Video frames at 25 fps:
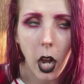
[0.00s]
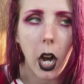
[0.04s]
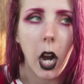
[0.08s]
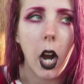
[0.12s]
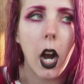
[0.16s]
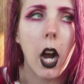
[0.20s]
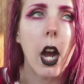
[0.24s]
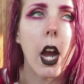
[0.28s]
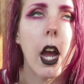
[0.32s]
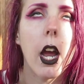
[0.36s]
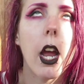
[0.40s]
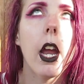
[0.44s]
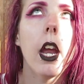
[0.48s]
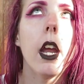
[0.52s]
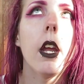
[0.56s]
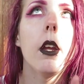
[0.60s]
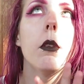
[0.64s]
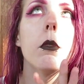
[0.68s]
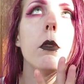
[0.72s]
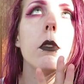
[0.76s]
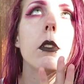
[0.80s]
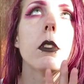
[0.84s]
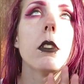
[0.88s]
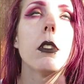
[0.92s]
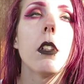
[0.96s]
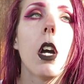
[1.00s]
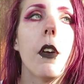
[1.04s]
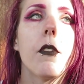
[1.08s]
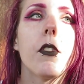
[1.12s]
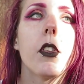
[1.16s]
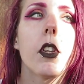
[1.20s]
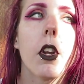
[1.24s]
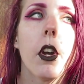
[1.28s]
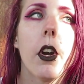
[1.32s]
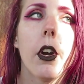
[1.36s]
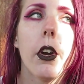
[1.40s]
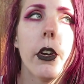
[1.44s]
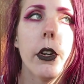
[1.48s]
I would love
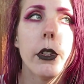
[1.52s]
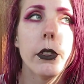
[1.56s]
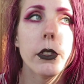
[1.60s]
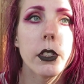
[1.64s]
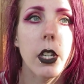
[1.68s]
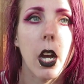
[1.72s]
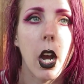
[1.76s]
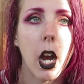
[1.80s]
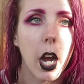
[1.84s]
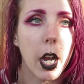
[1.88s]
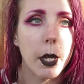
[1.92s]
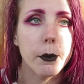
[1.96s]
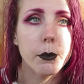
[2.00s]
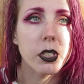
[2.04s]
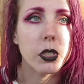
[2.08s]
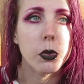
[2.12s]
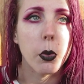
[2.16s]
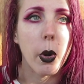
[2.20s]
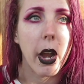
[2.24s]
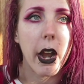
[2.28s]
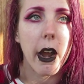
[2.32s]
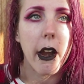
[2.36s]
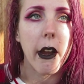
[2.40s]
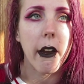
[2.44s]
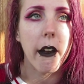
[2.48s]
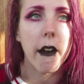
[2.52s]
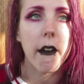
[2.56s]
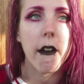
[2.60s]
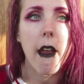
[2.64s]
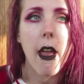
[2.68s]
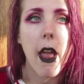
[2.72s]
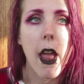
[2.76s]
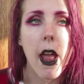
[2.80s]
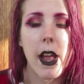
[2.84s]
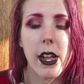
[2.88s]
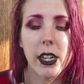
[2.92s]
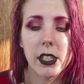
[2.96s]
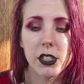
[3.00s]
to go Times Square
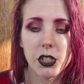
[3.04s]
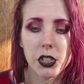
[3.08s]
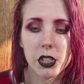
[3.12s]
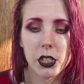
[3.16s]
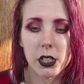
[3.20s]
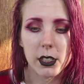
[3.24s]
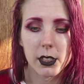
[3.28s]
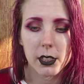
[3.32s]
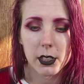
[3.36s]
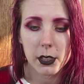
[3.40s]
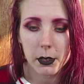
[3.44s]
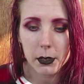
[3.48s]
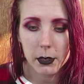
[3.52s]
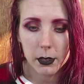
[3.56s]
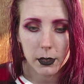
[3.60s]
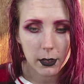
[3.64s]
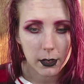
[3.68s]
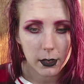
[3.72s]
and just